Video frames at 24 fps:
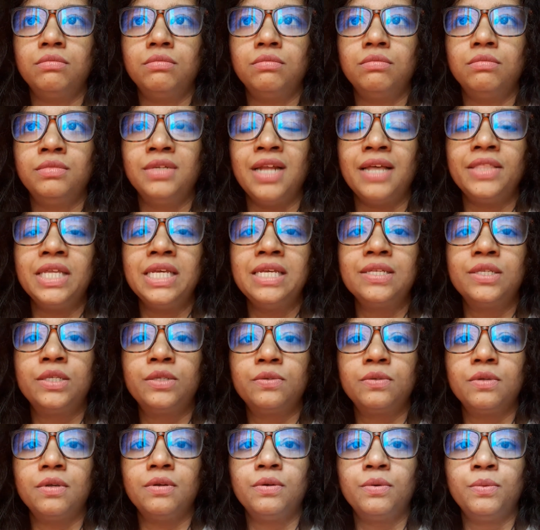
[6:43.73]
nothing
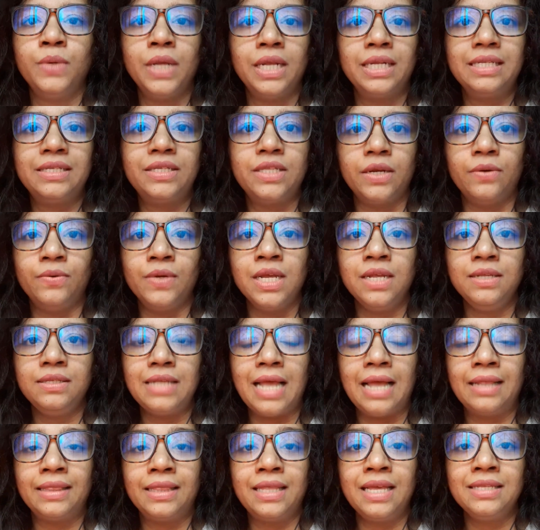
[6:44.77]
is really serious
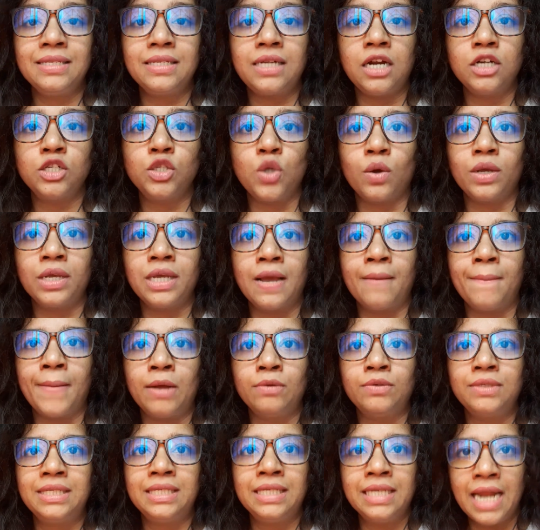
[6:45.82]
and they start talking
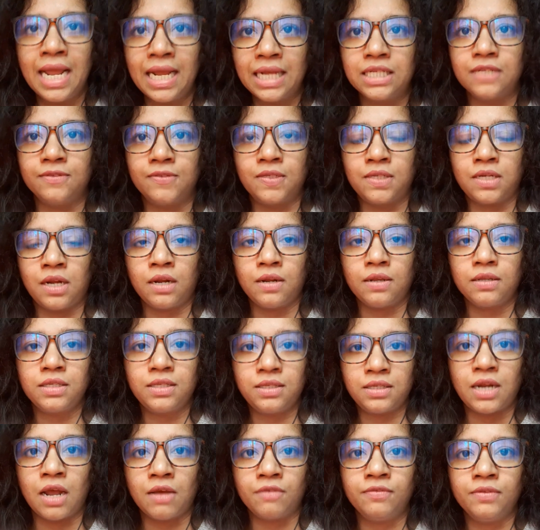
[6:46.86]
about negative
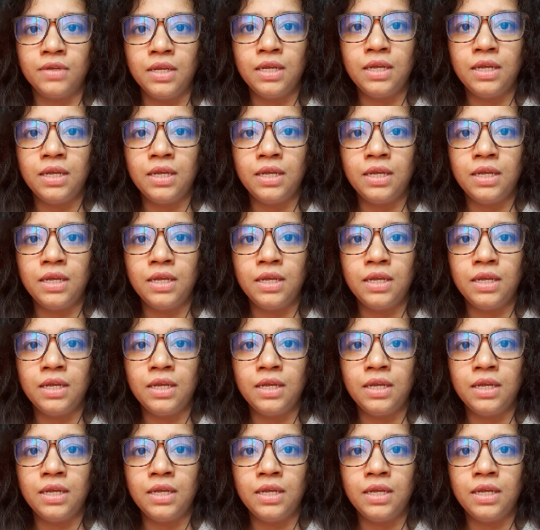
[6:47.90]
stuff.